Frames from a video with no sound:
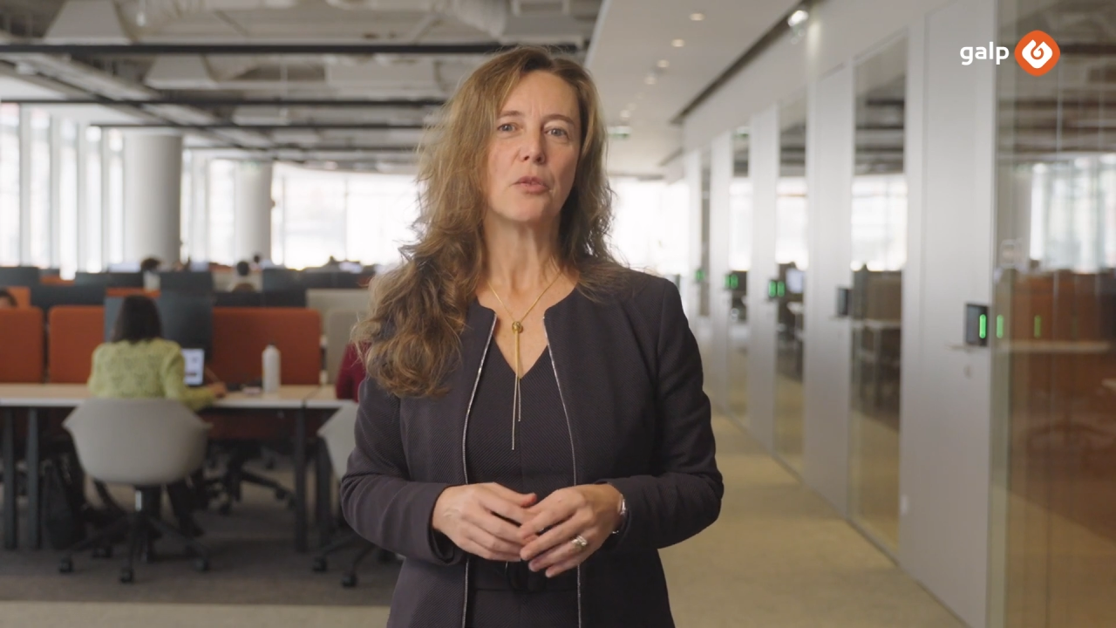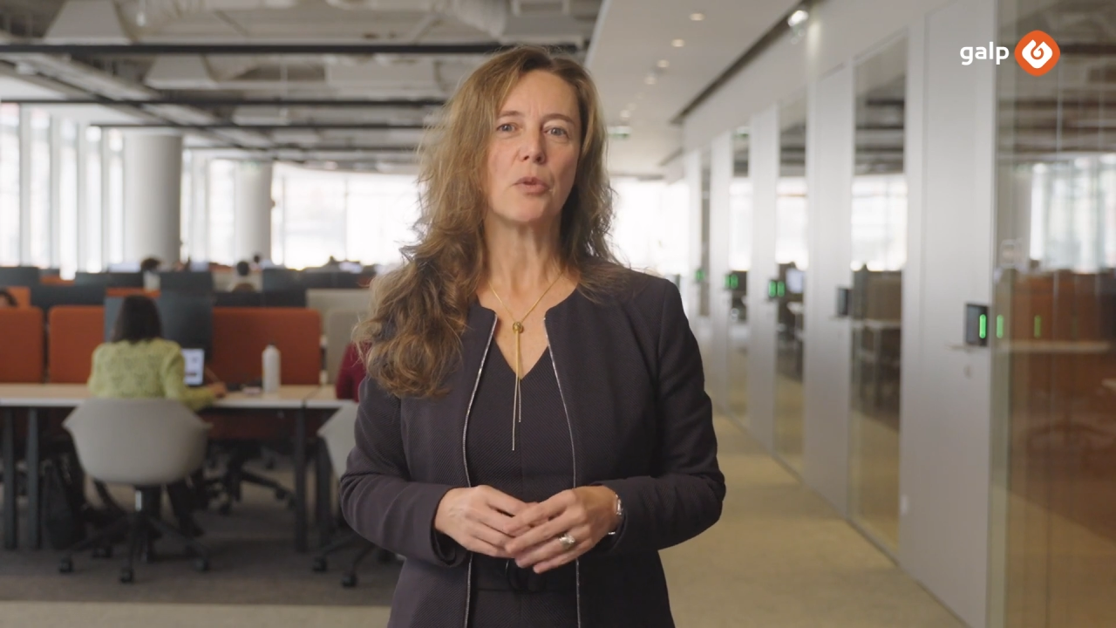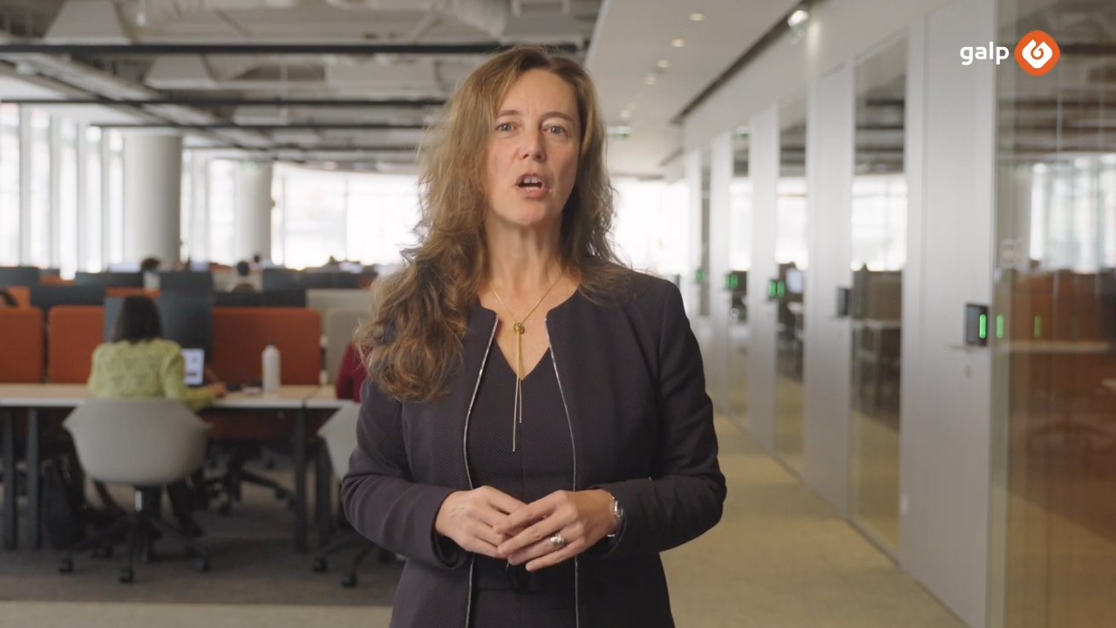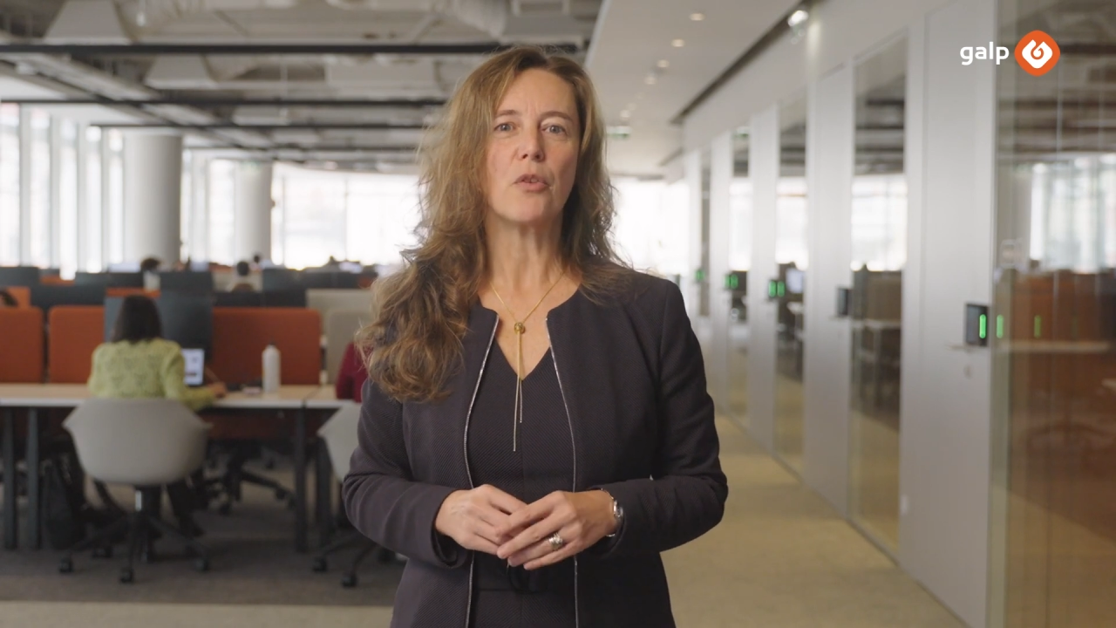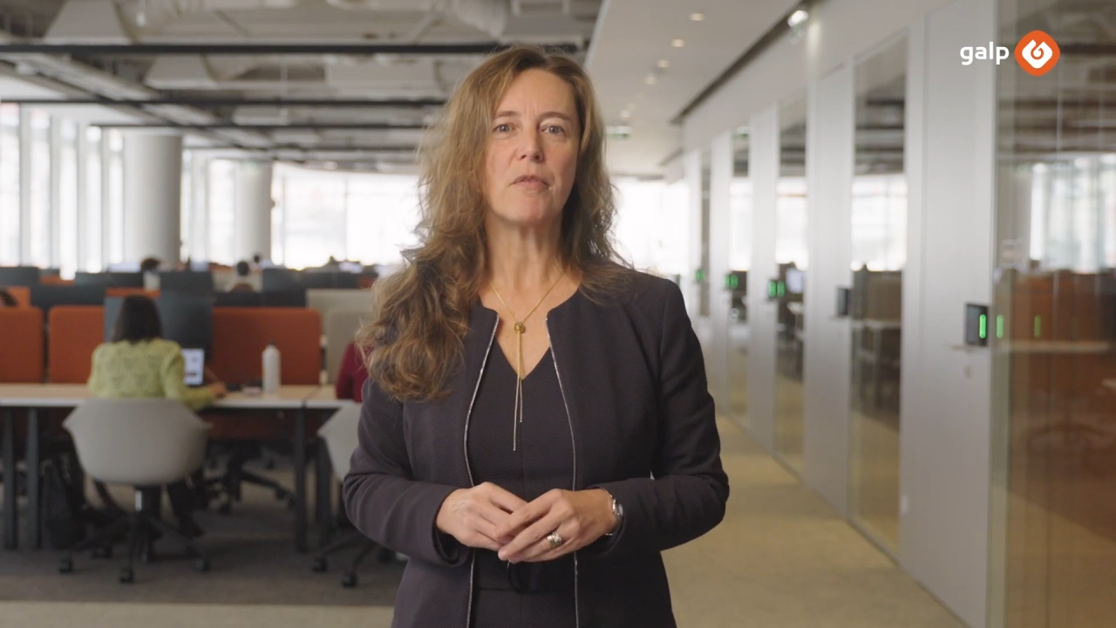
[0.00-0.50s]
We are